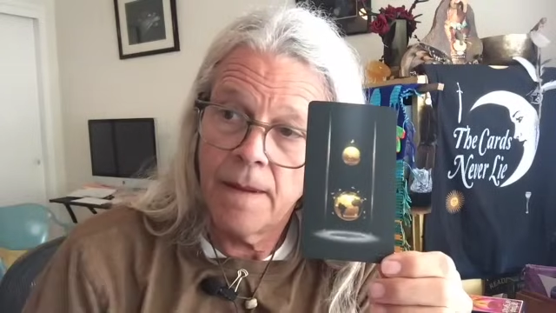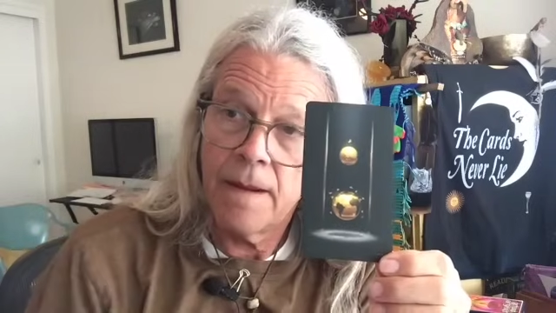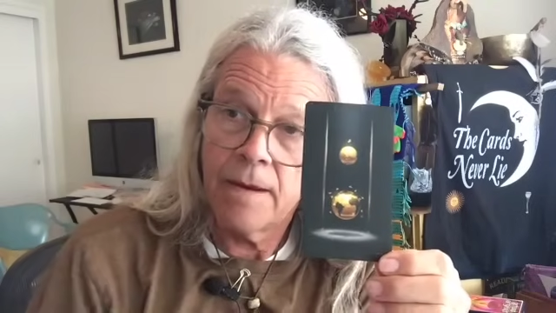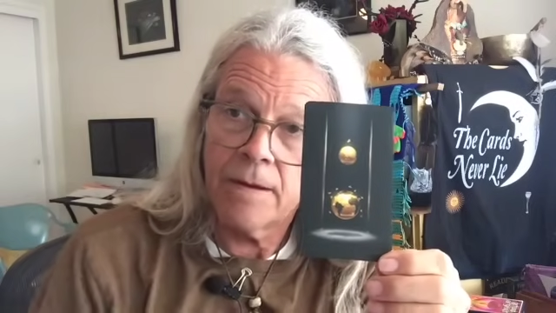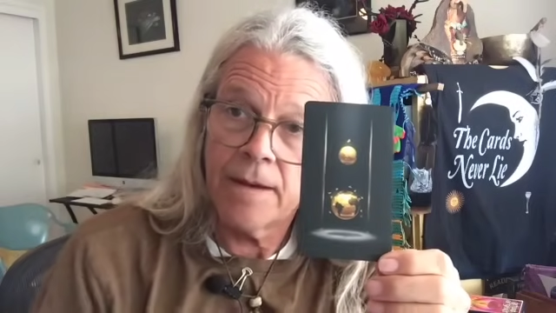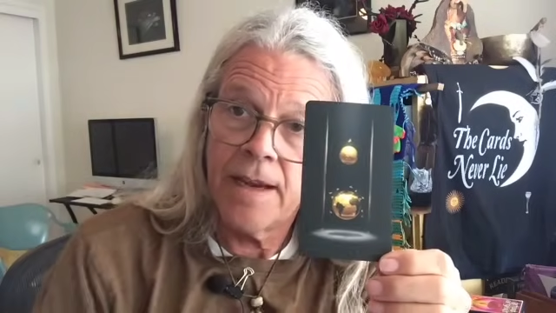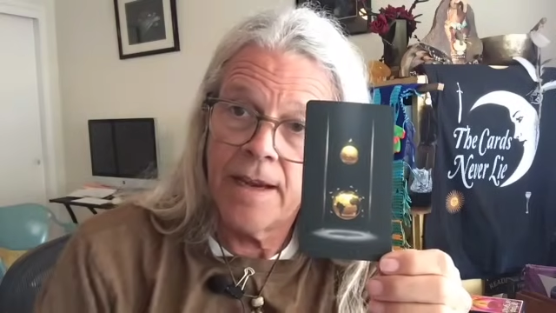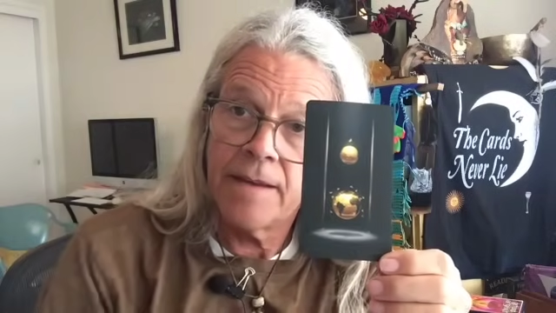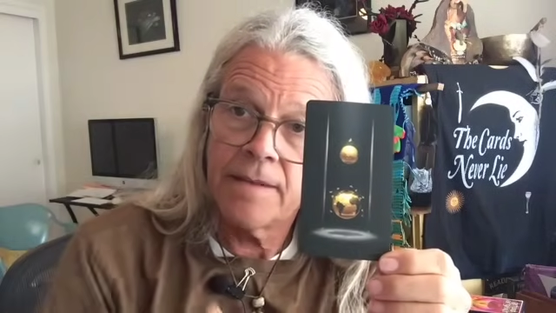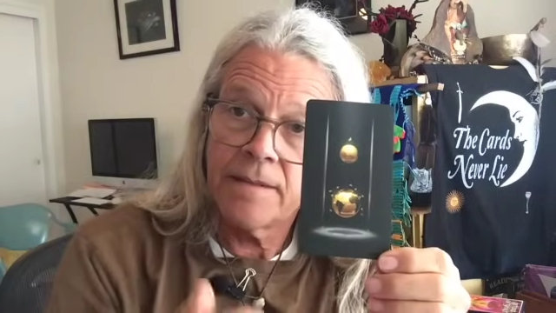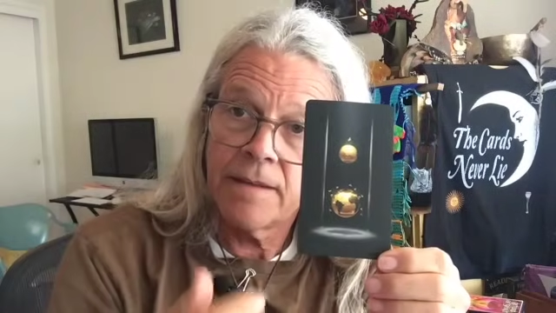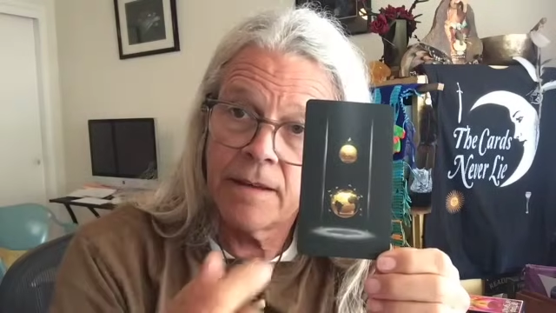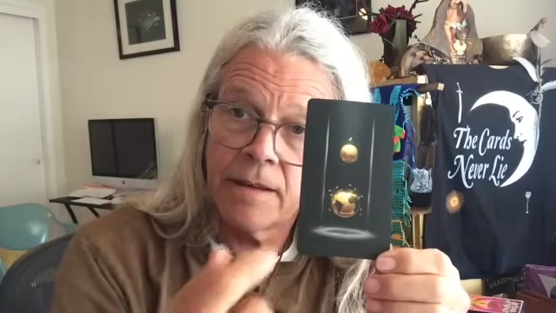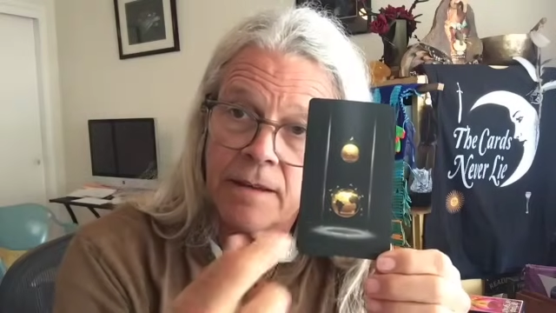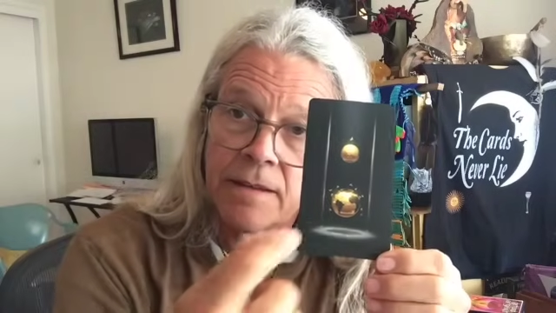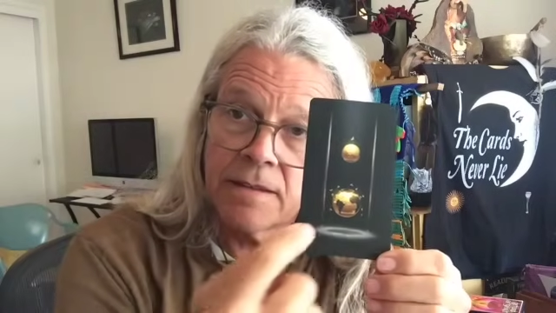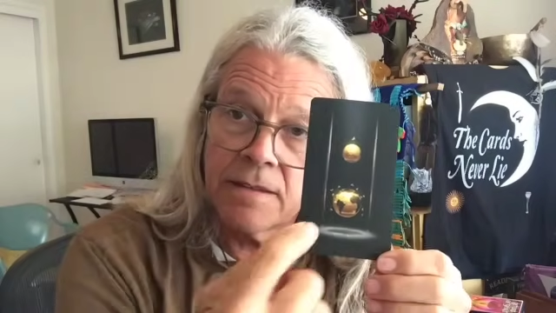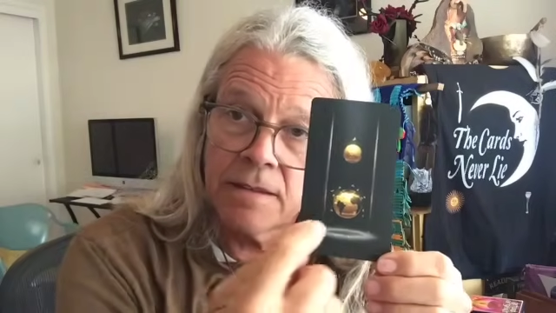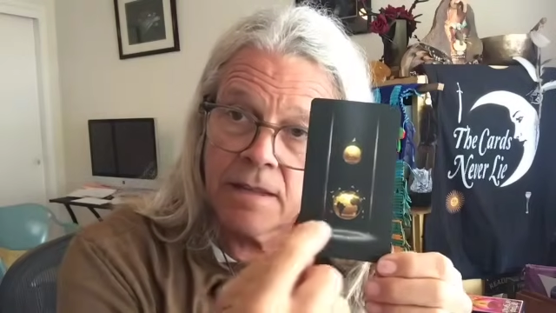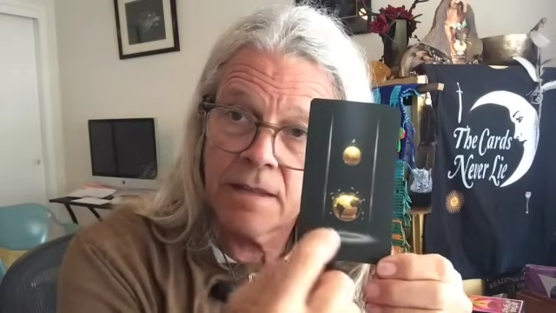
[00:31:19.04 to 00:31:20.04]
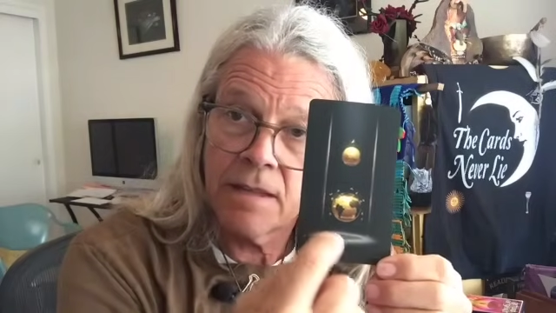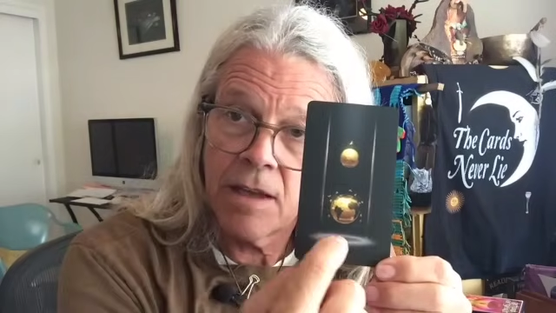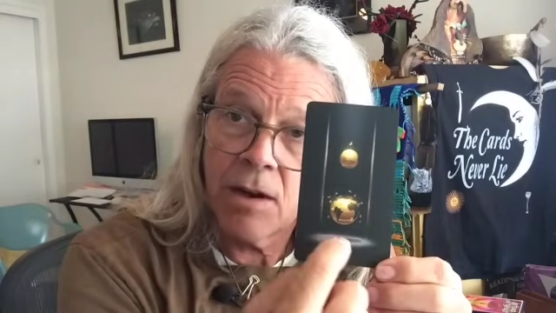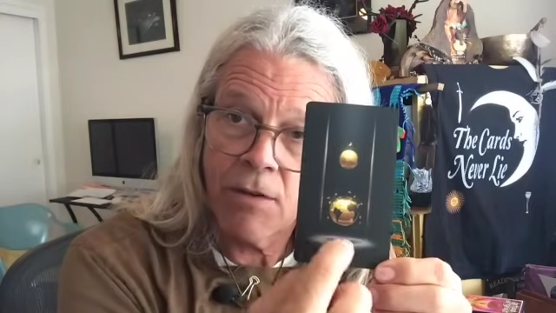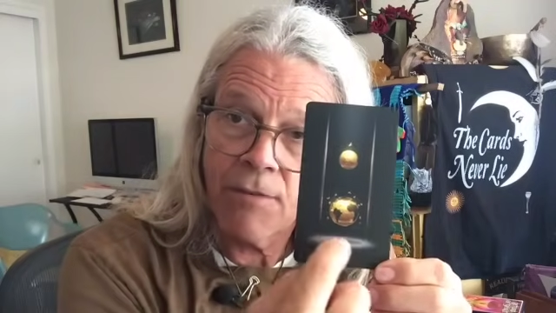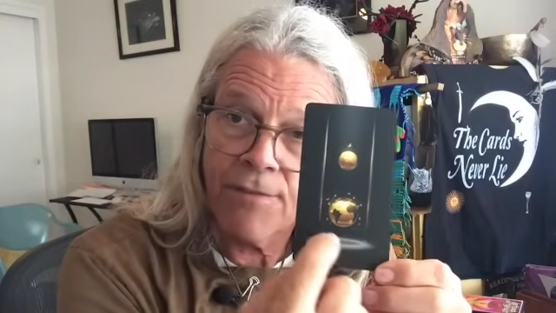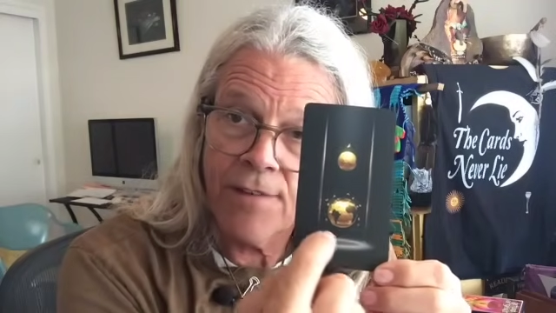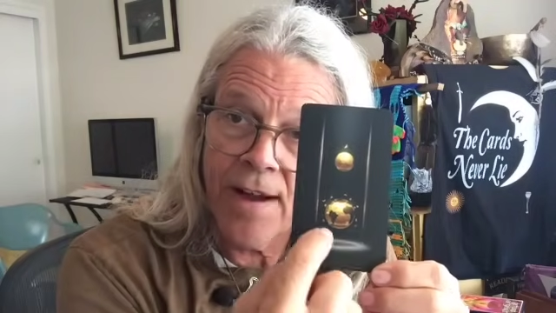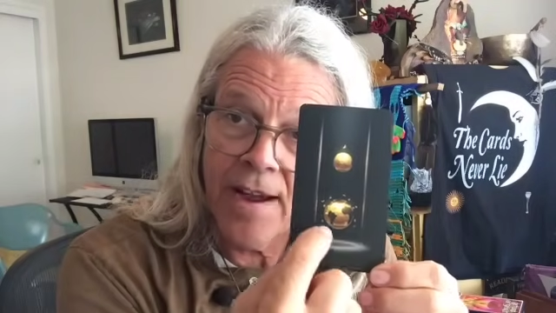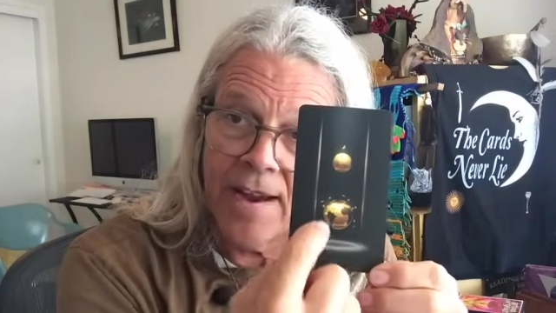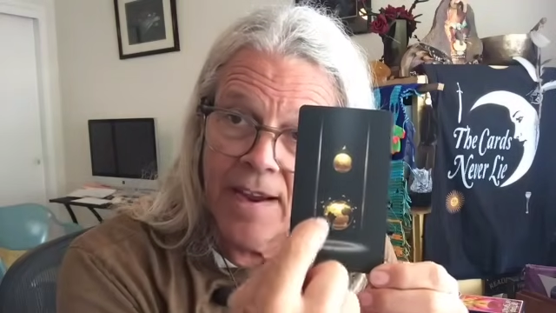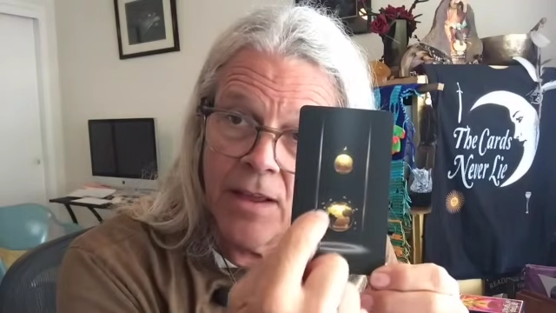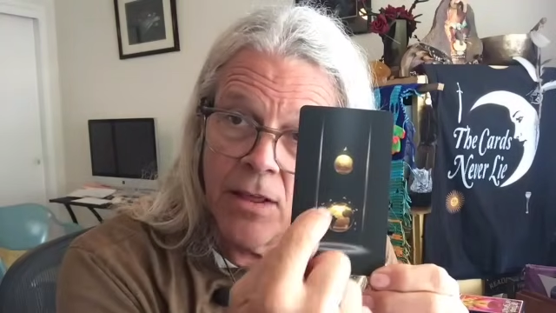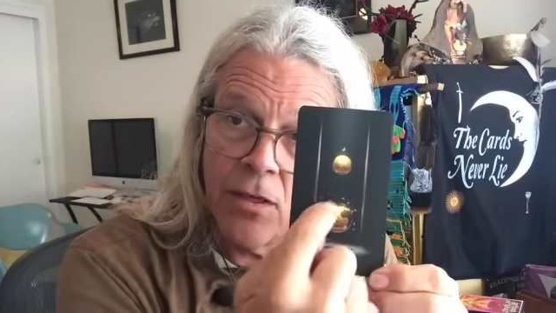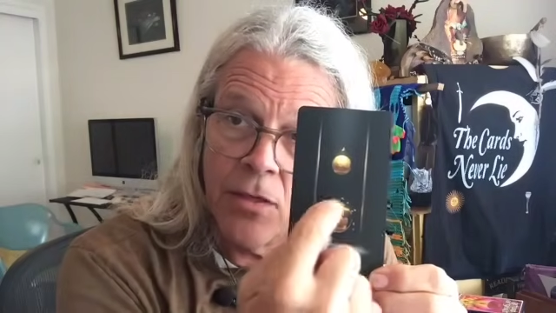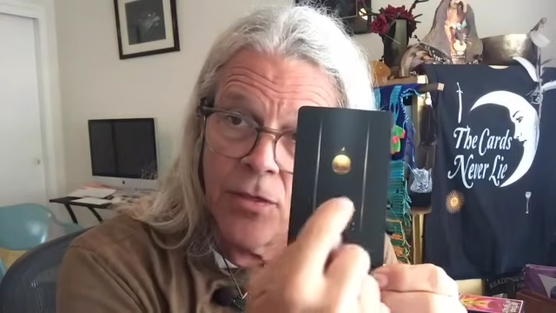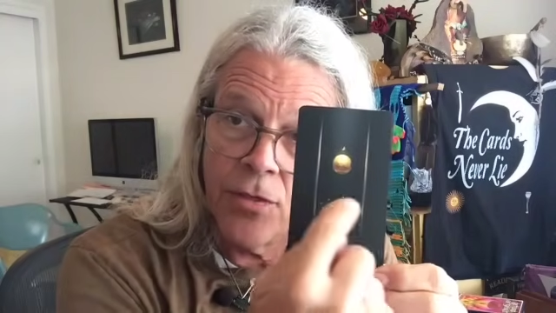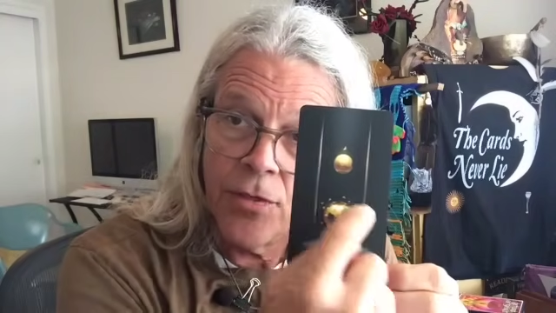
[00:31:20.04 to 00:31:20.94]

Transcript: Okay, to clarify,